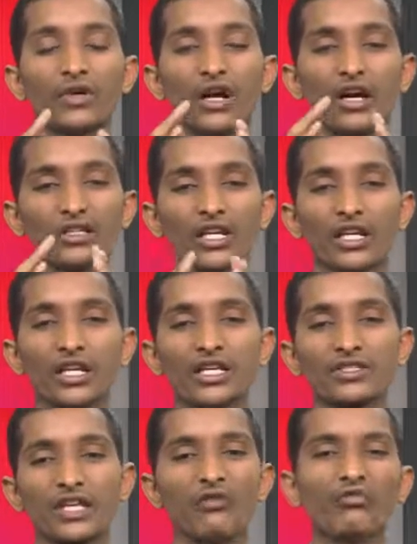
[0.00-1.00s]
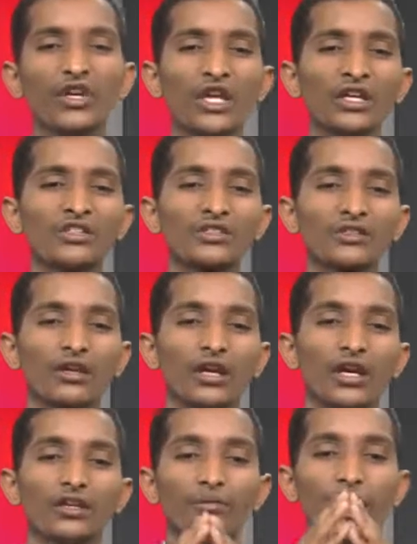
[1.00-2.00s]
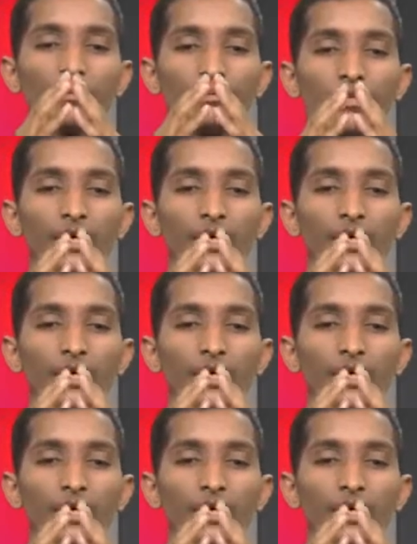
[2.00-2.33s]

arteries and veins, it may